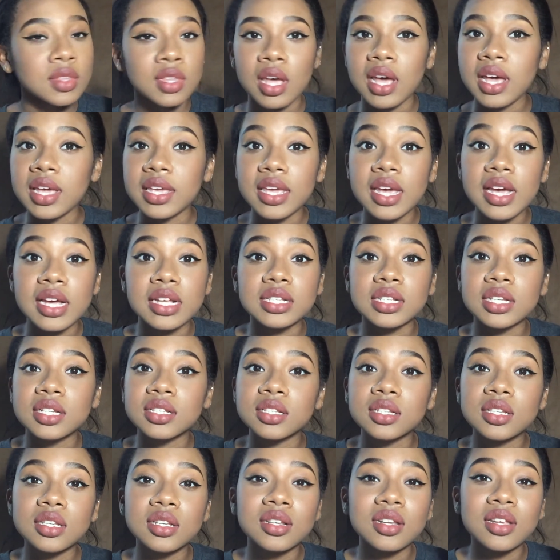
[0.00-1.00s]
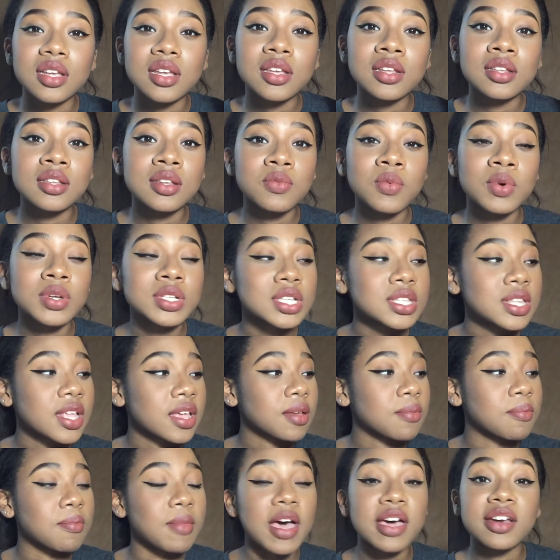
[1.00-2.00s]
I guess, because it wasn't
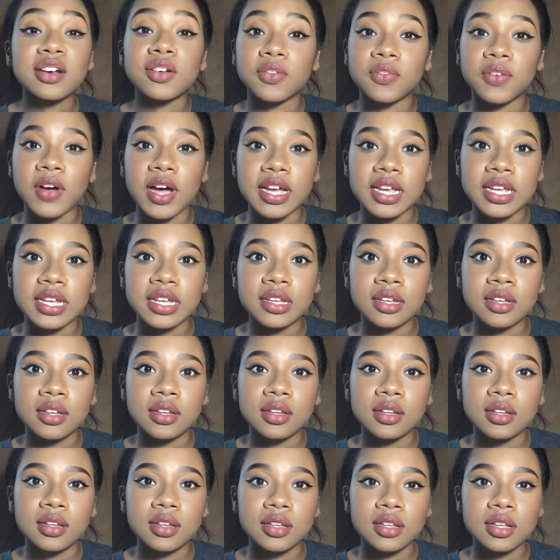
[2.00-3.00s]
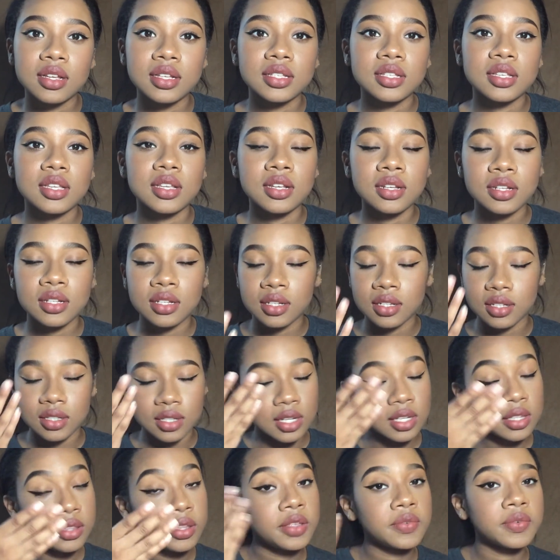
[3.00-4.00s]
like mattifying, because it
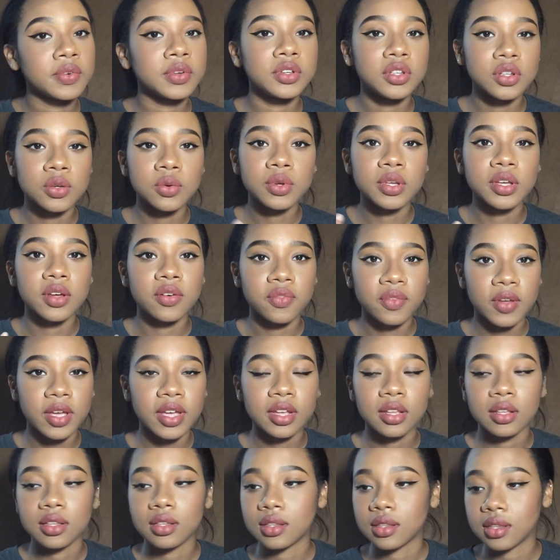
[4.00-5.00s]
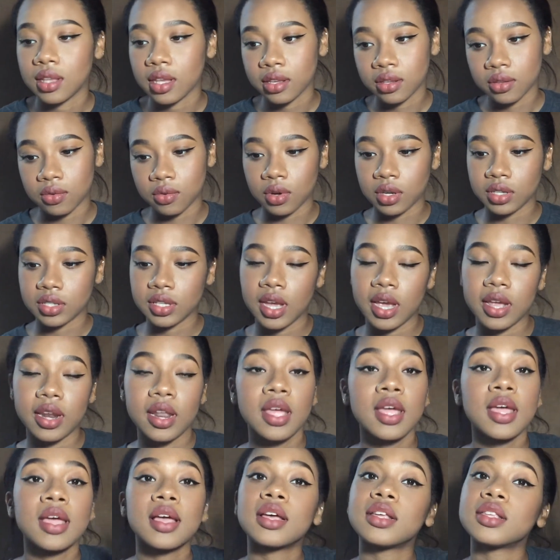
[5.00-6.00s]
did leave a dewy effect. That's the wrong side.
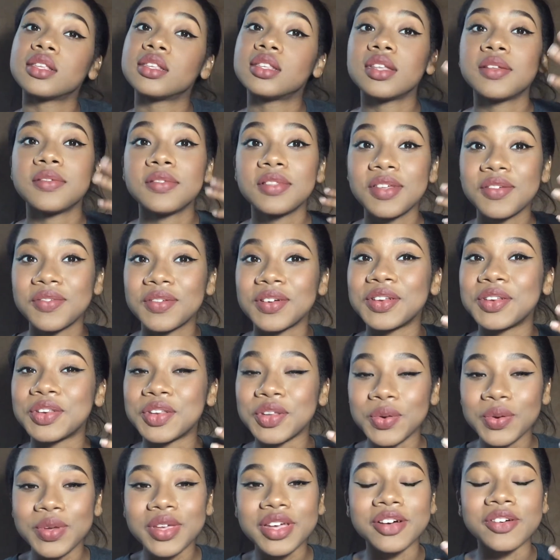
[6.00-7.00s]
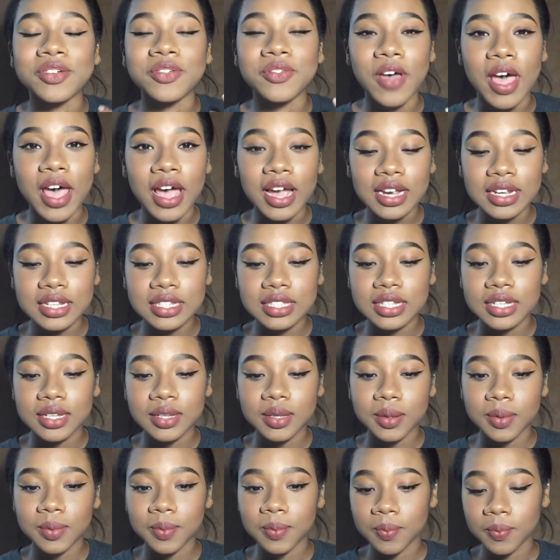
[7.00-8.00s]
Because it did leave a dewy effect,
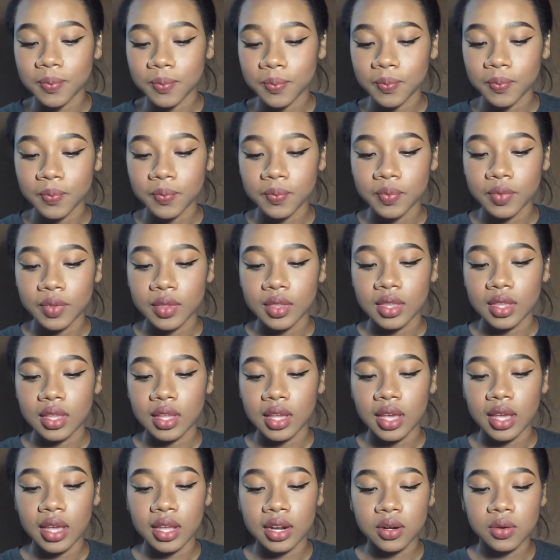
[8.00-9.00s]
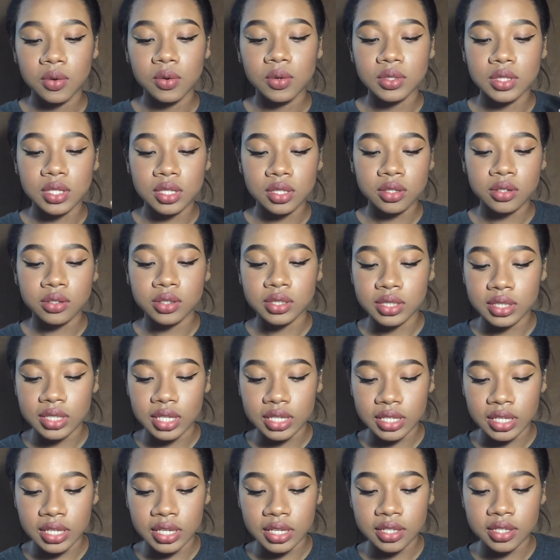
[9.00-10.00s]
and it was a little
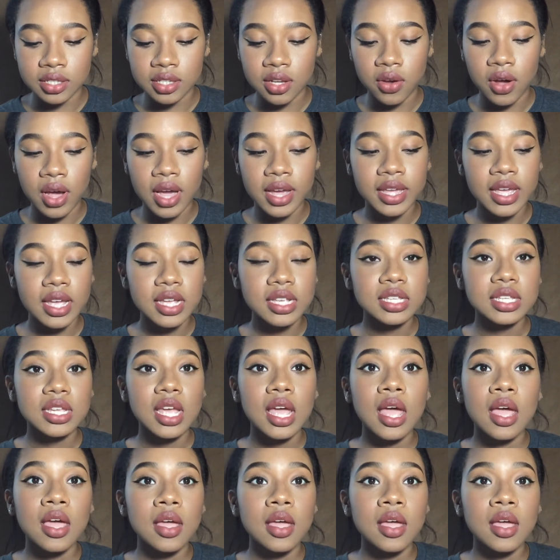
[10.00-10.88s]
sticky. So I guess